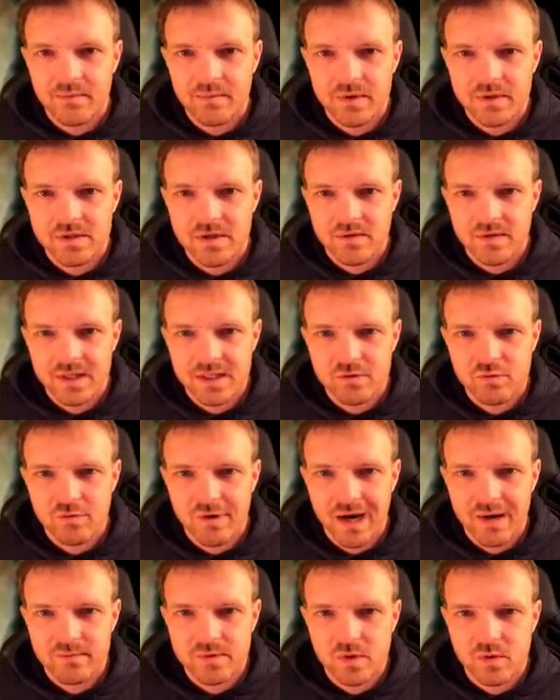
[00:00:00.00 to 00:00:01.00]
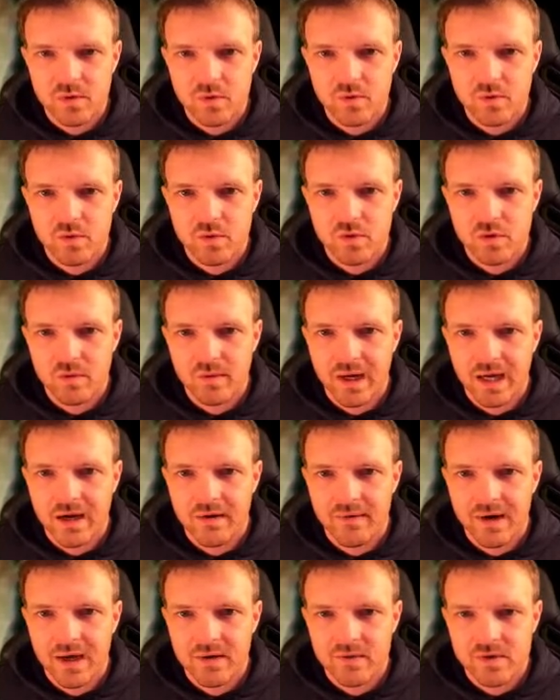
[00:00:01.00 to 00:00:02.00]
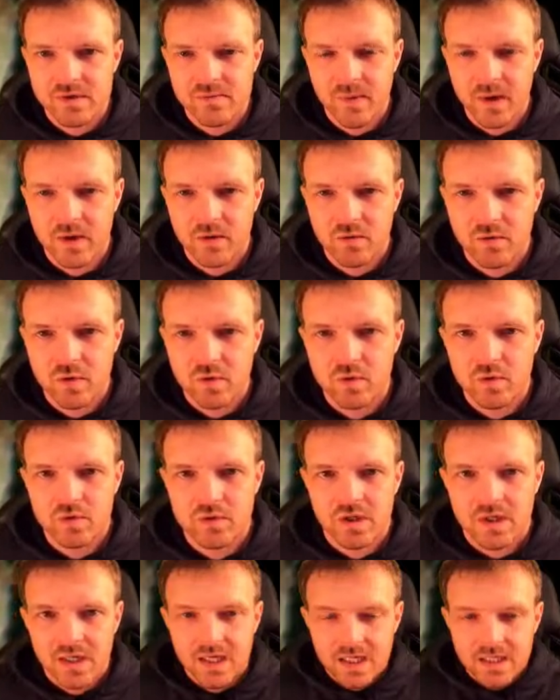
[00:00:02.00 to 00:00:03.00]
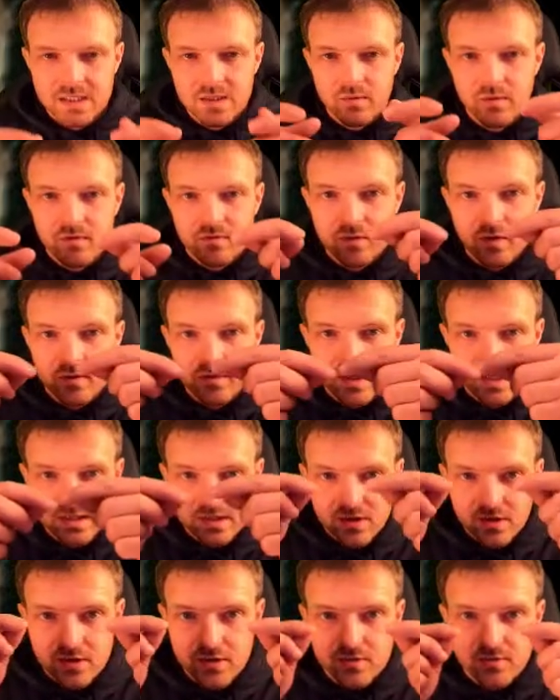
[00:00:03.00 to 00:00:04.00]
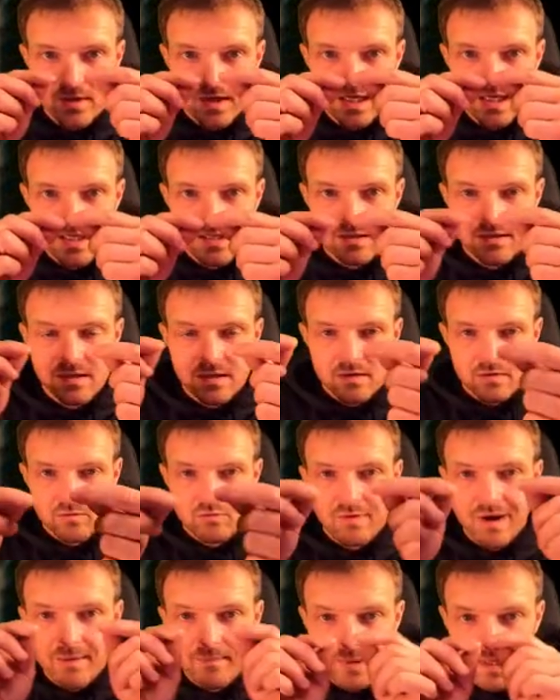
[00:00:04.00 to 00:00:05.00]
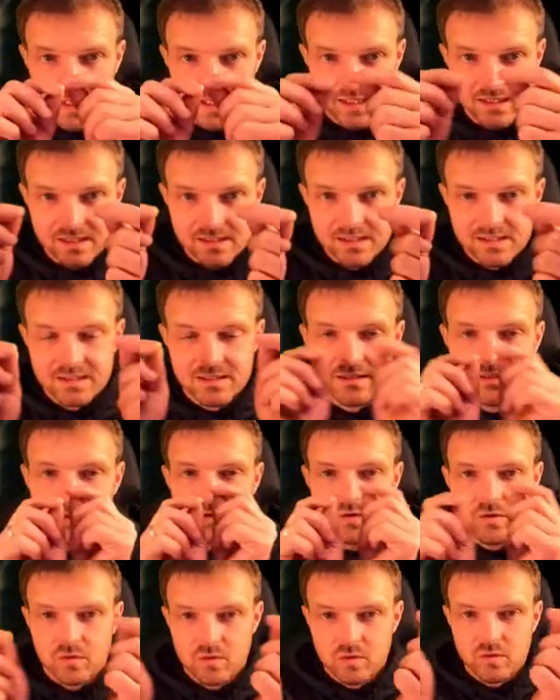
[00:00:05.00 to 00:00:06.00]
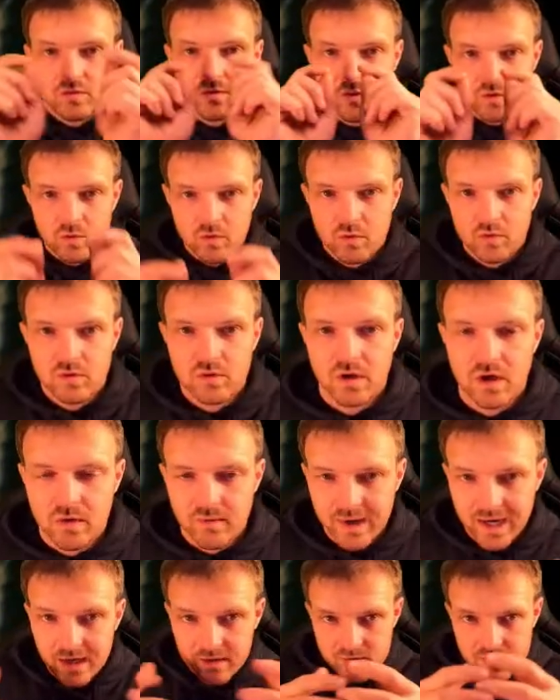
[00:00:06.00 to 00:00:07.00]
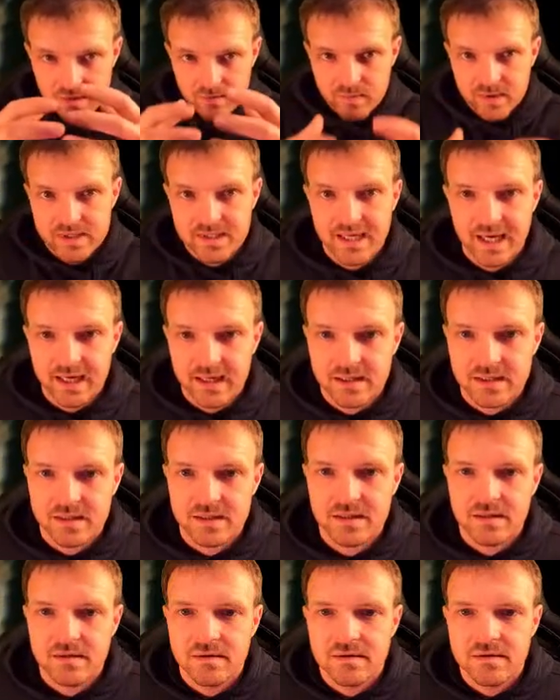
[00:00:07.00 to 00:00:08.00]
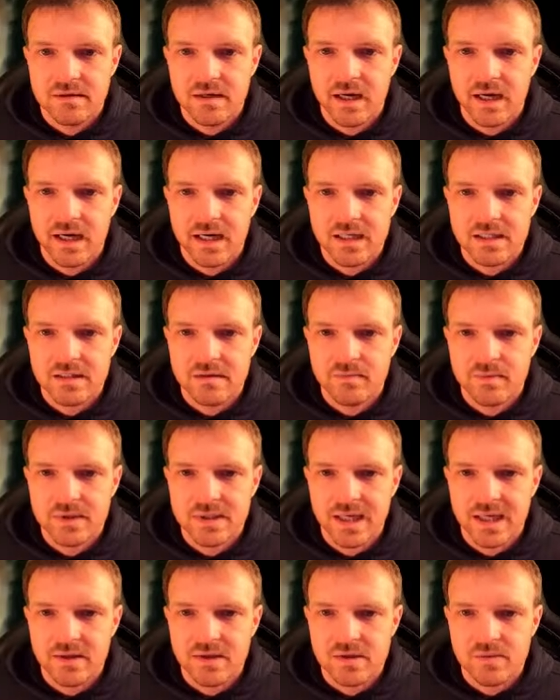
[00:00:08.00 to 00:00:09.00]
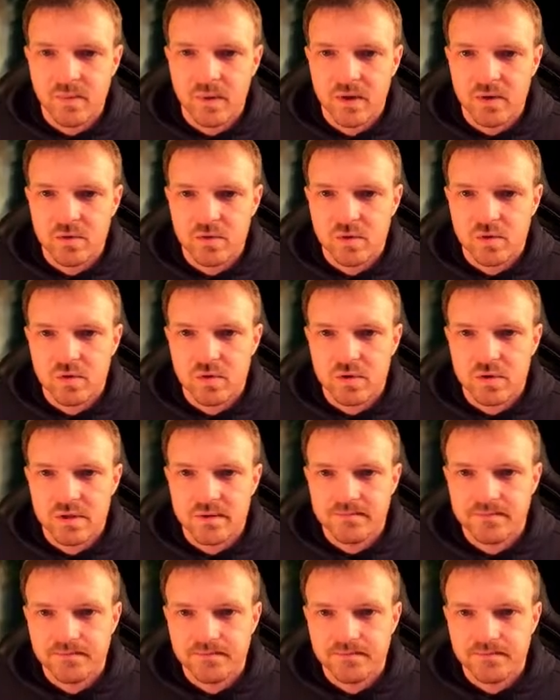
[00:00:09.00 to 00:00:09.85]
So this wraps all the way around the spinal cord. So we've got these three wrappings all around to protect the spinal cord.